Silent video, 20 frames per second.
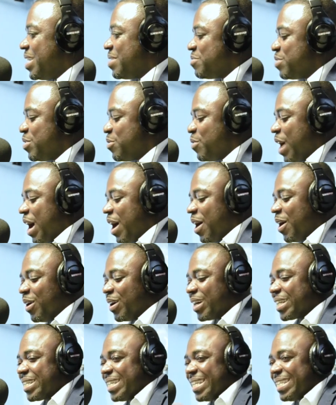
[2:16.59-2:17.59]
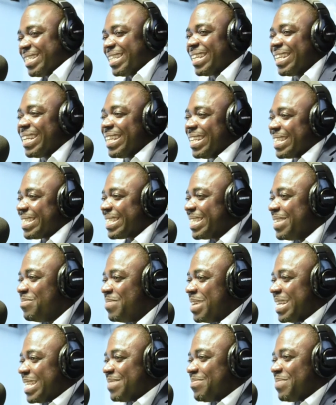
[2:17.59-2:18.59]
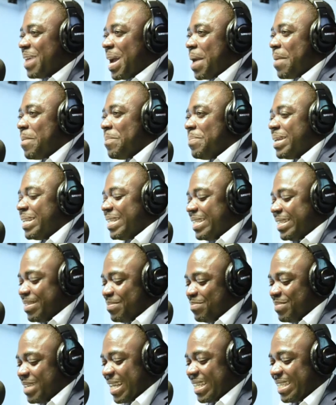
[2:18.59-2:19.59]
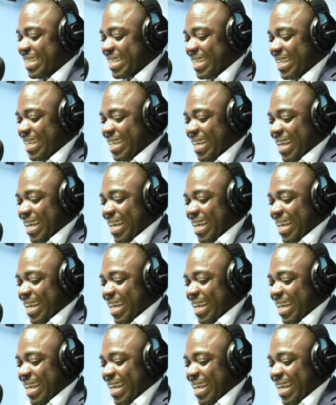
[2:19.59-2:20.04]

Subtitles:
We were all created in His image by BDDBH.